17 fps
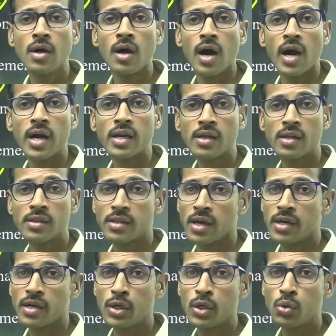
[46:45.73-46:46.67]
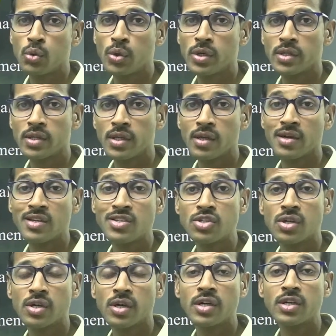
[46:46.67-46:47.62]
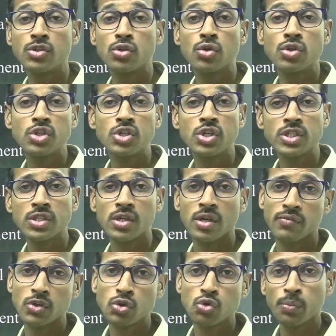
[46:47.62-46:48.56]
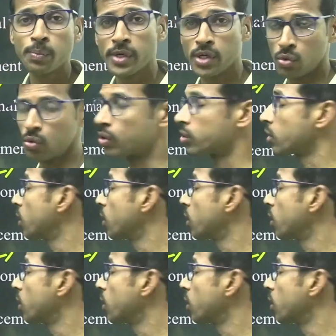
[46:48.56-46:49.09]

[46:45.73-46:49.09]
Article 32 is the writ jurisdiction of the Supreme Court.